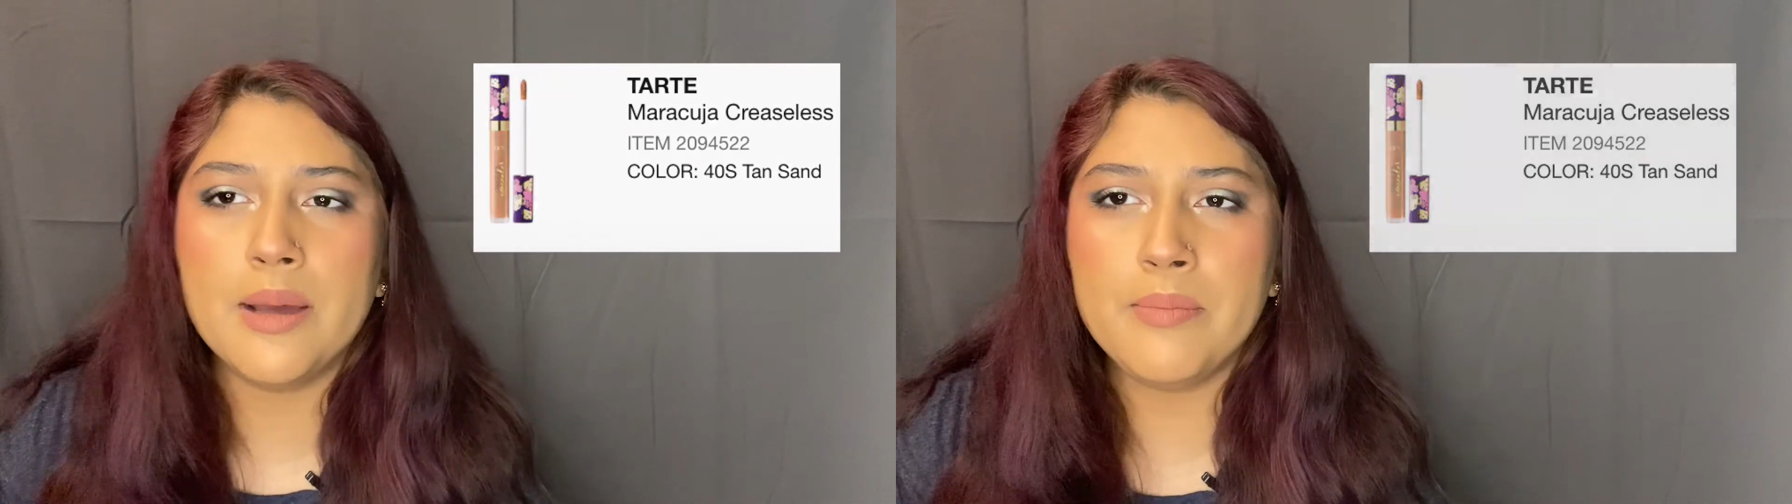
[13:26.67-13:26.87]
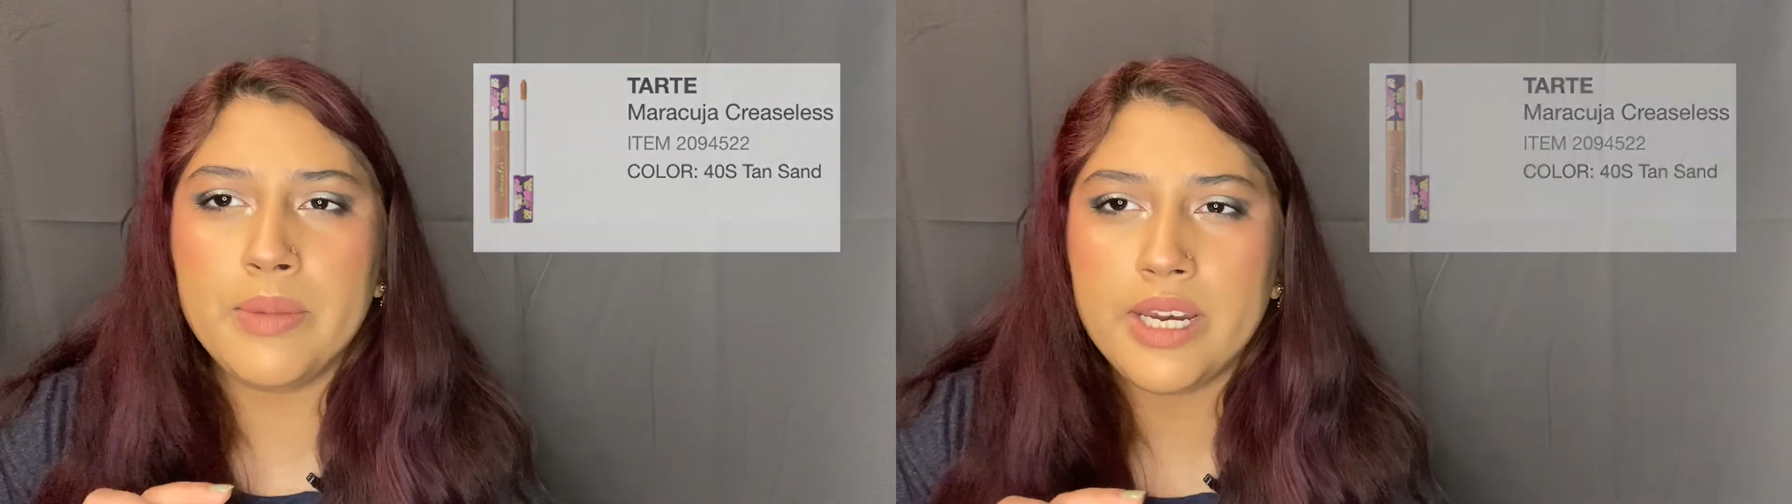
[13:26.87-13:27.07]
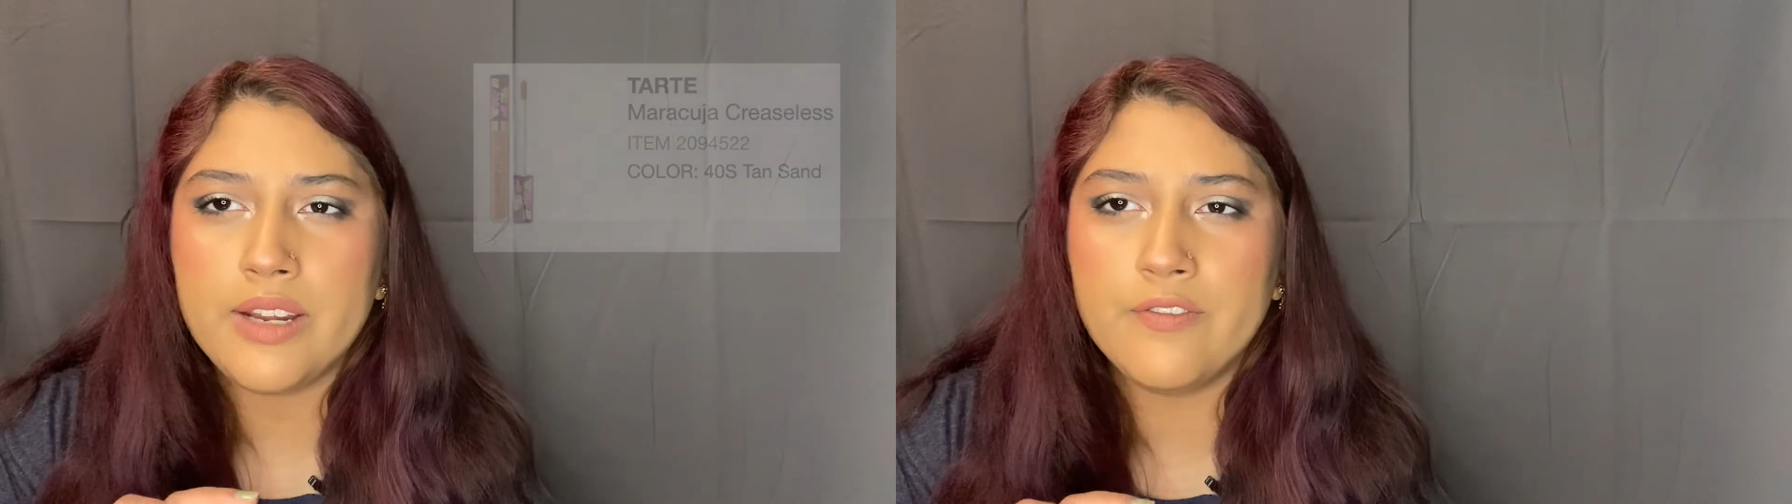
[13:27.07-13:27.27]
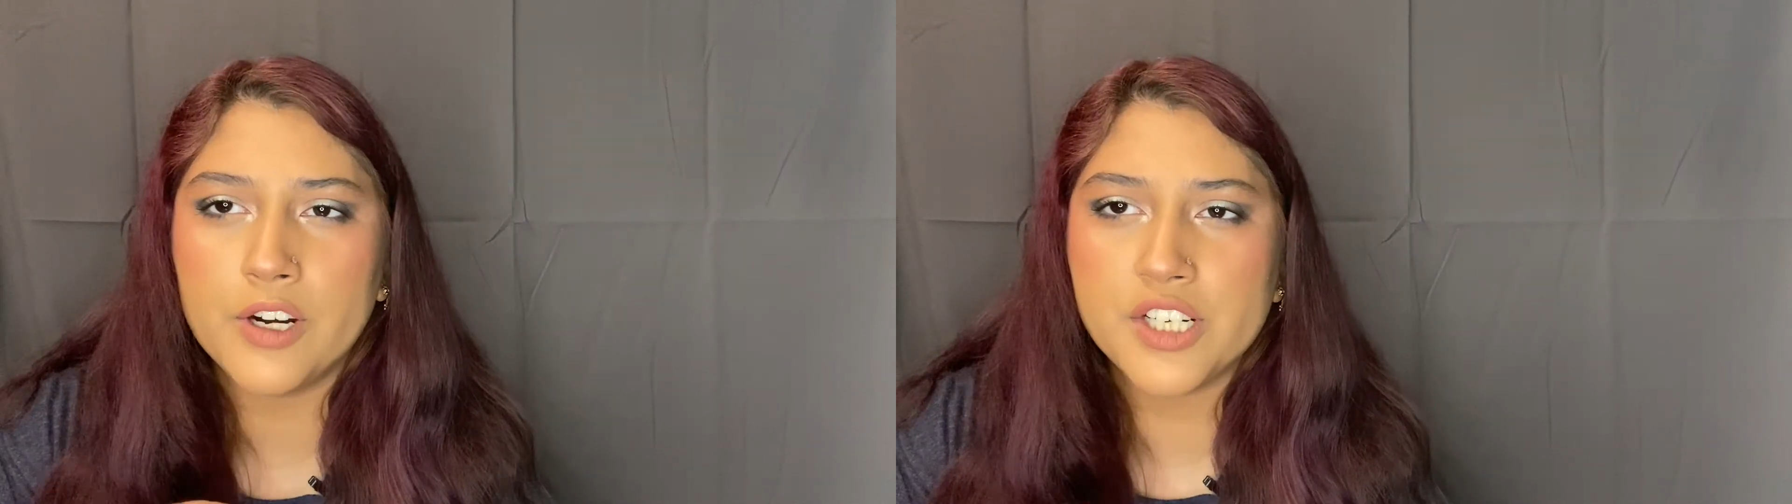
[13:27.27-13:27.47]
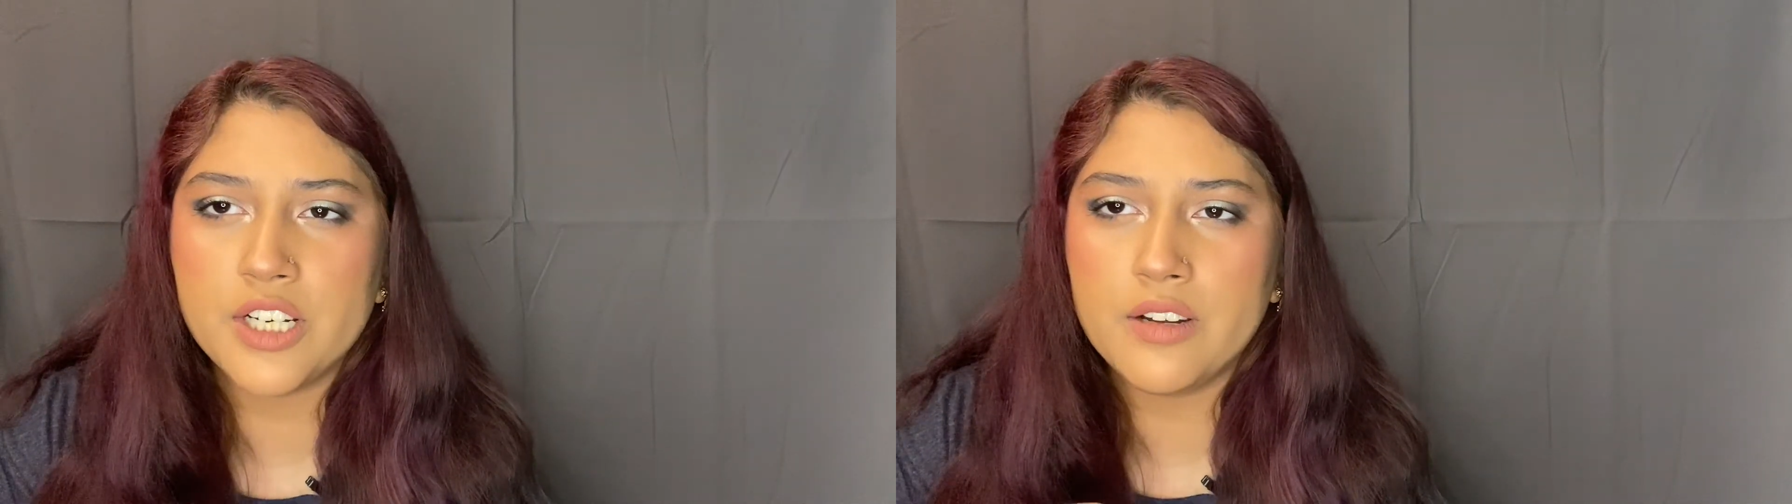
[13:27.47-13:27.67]
a mini
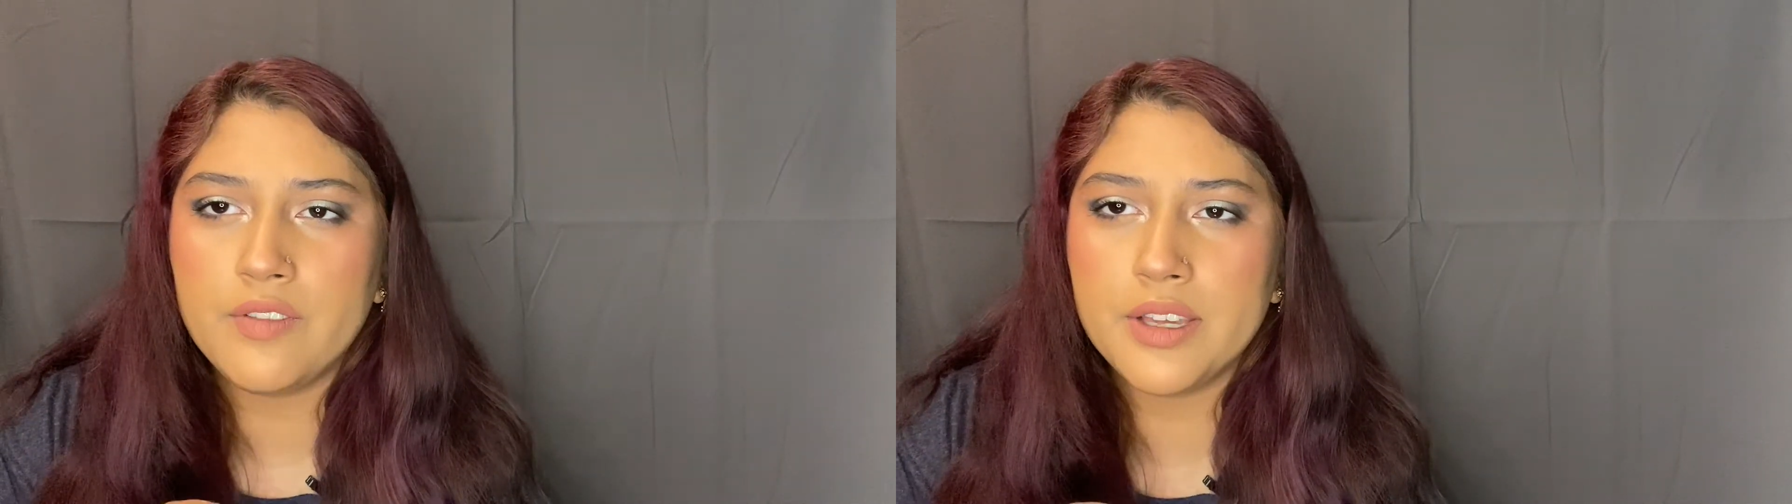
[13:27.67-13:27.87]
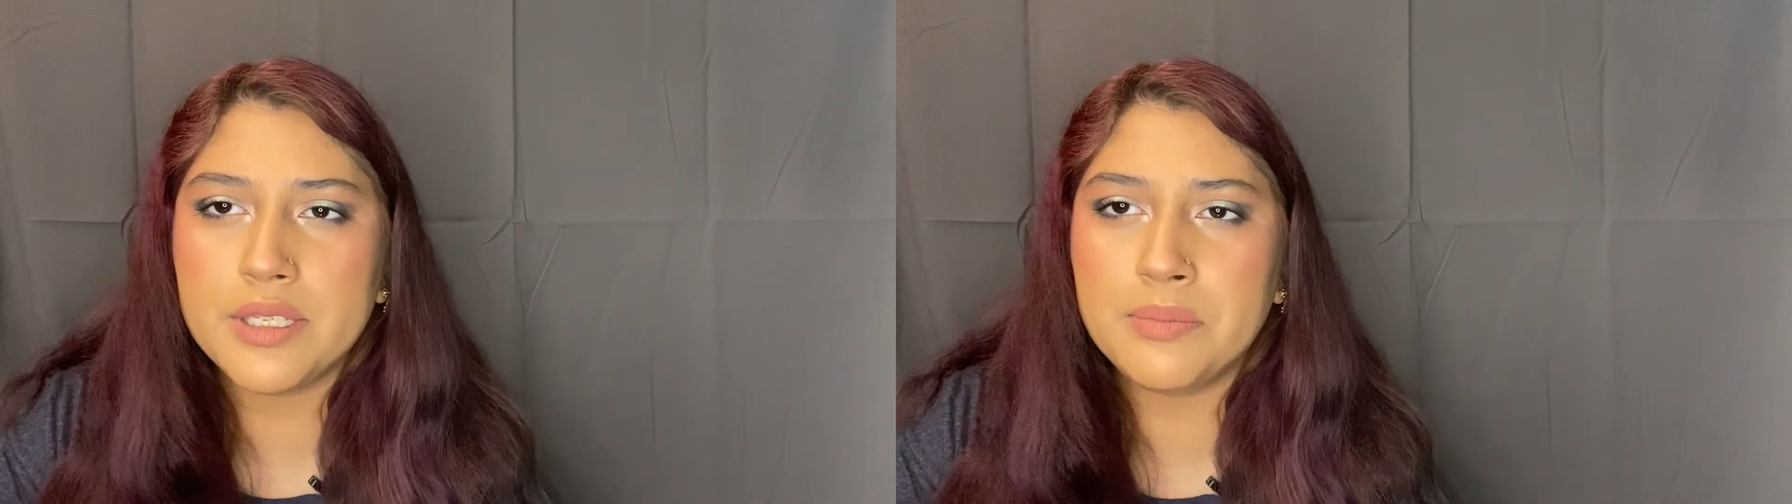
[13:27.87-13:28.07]
version of this,